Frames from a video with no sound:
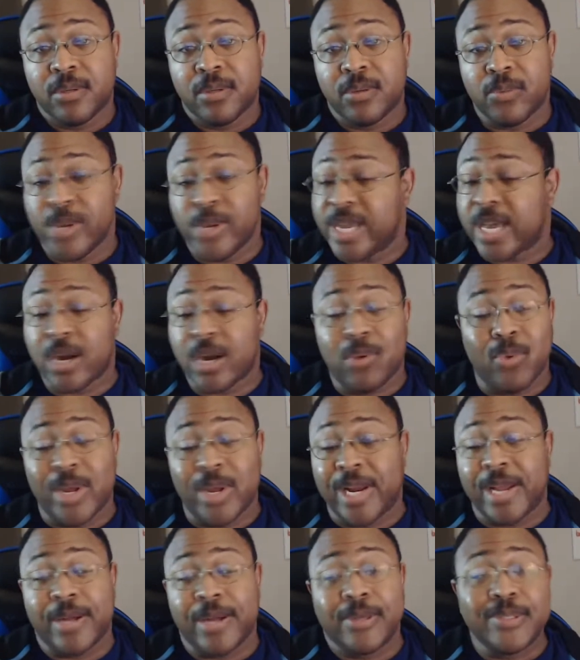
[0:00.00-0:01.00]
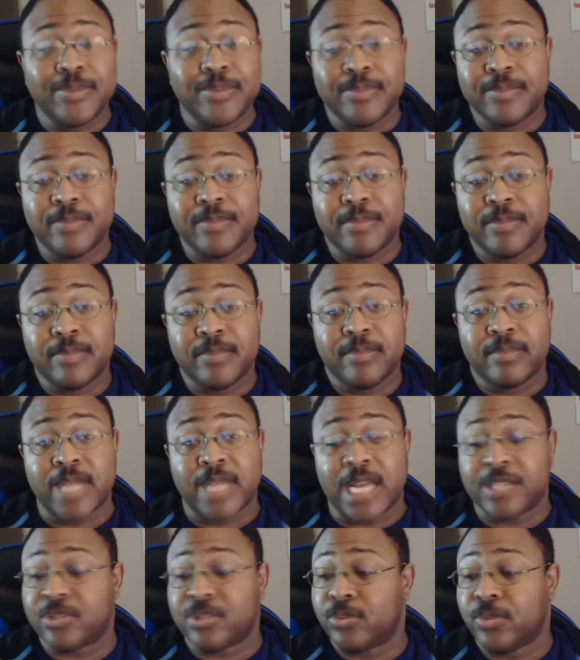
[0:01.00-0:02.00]
We got to win out.
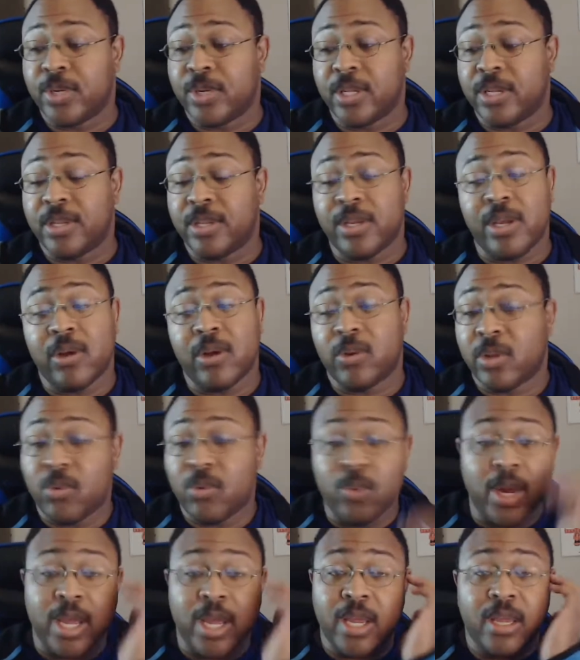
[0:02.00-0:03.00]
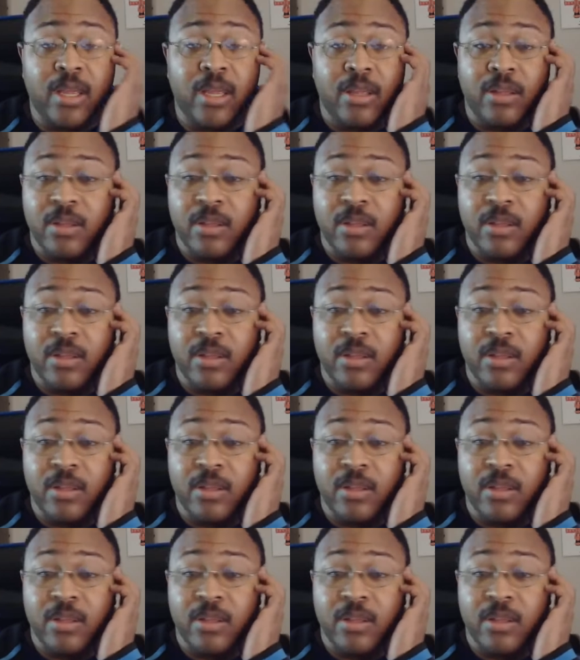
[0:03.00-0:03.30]
That's really the only way